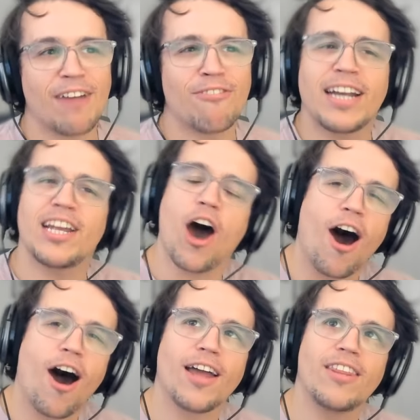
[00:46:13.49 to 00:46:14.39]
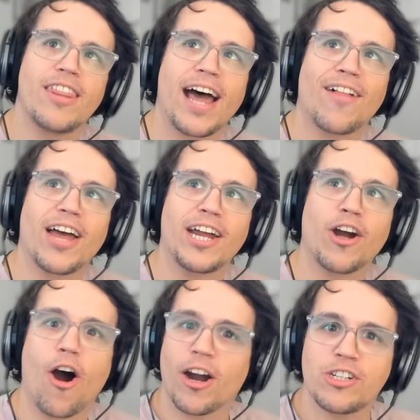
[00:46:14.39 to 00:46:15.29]
I find it odd that like
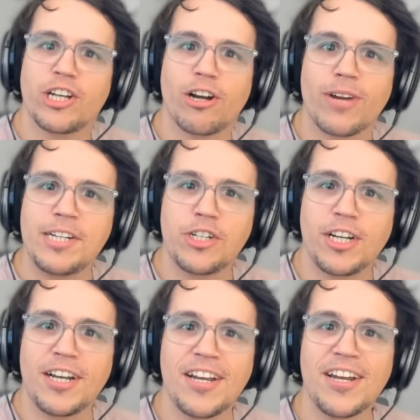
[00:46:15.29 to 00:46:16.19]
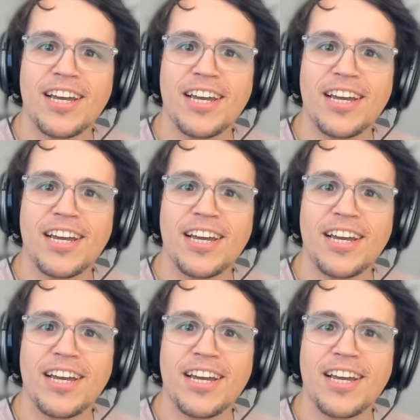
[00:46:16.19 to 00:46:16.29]
our generation